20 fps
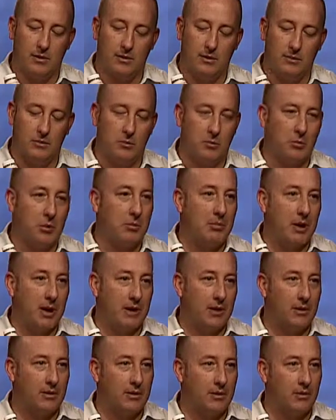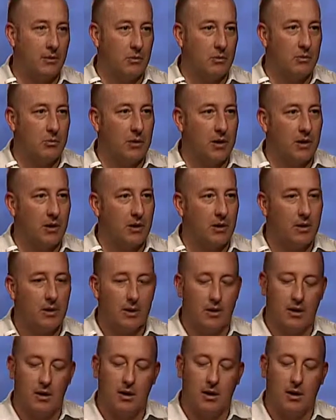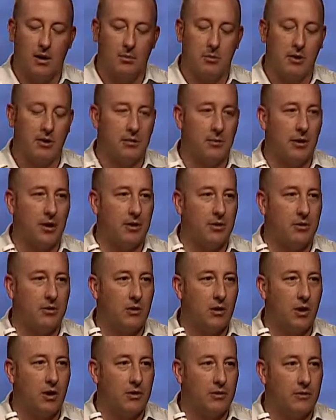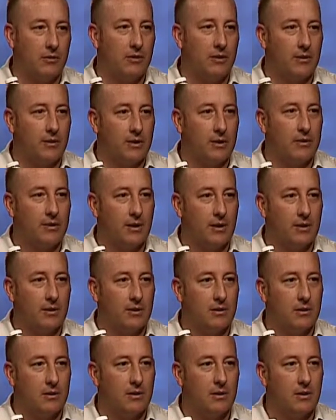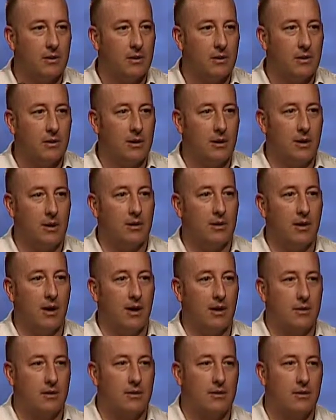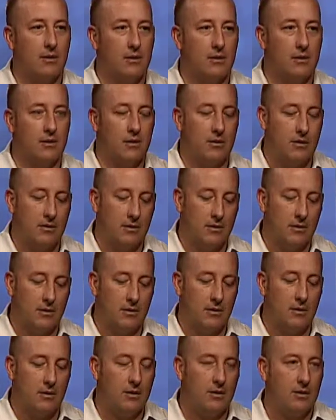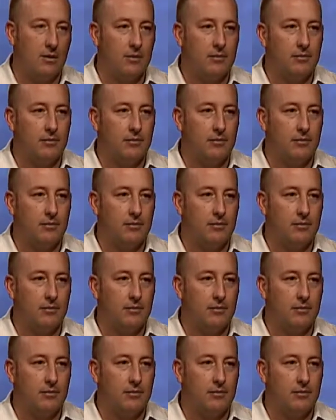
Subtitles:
Would be pennies if it was beer, but it's about $2.50. So you're paying $2.50 for